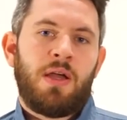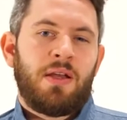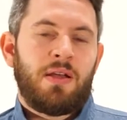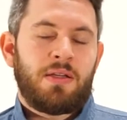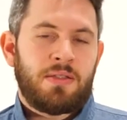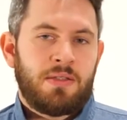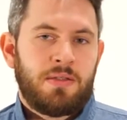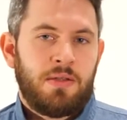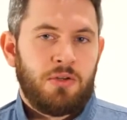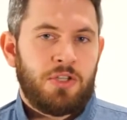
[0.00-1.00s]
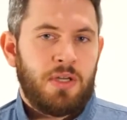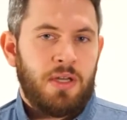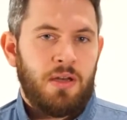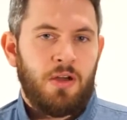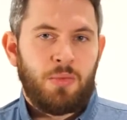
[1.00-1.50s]
There's this notion that
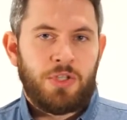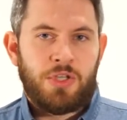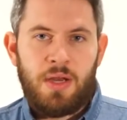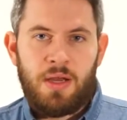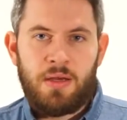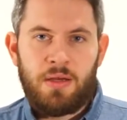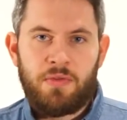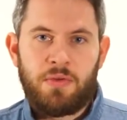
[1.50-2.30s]
inhomogeneity of the